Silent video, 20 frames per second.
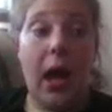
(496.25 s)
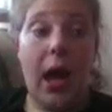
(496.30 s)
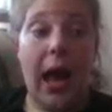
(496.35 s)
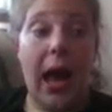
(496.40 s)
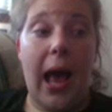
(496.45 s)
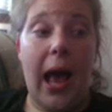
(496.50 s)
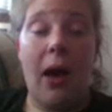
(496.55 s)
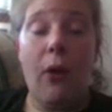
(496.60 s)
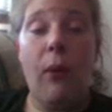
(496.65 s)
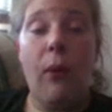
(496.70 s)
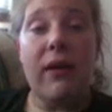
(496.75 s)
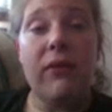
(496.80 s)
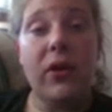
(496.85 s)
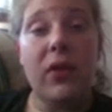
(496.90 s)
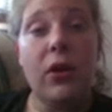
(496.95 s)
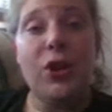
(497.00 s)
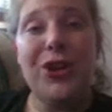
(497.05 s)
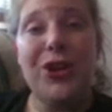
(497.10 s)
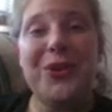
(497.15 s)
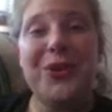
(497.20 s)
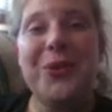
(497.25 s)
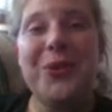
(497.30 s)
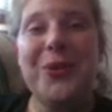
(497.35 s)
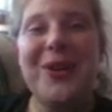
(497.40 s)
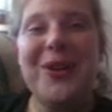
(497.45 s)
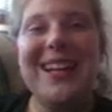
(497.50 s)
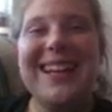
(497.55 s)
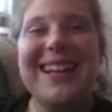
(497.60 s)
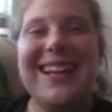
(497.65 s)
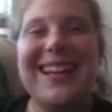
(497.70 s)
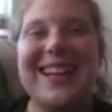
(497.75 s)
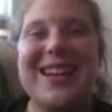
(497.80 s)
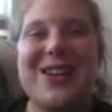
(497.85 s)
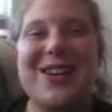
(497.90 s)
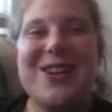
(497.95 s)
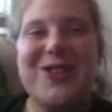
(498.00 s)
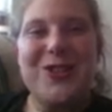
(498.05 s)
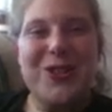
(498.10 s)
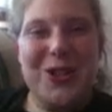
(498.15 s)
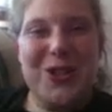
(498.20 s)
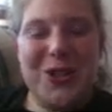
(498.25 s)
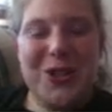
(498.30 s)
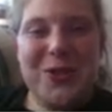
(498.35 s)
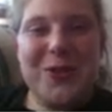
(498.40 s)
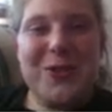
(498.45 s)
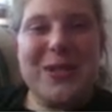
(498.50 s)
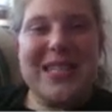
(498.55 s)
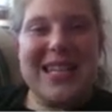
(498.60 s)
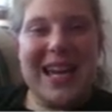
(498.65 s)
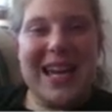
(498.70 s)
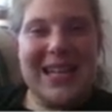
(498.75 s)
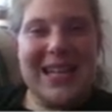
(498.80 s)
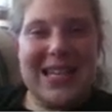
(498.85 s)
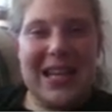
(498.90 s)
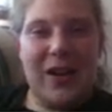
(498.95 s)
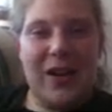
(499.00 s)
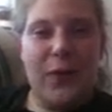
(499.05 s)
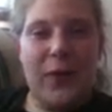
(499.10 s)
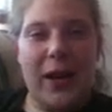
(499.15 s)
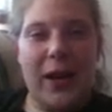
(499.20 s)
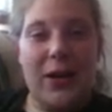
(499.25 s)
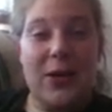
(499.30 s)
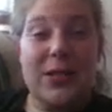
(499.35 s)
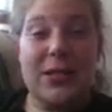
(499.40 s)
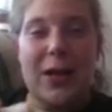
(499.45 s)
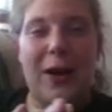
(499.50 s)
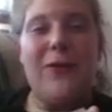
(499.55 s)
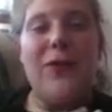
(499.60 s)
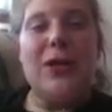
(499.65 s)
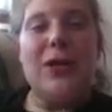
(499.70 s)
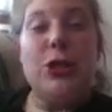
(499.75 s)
However you choose to identify yourself,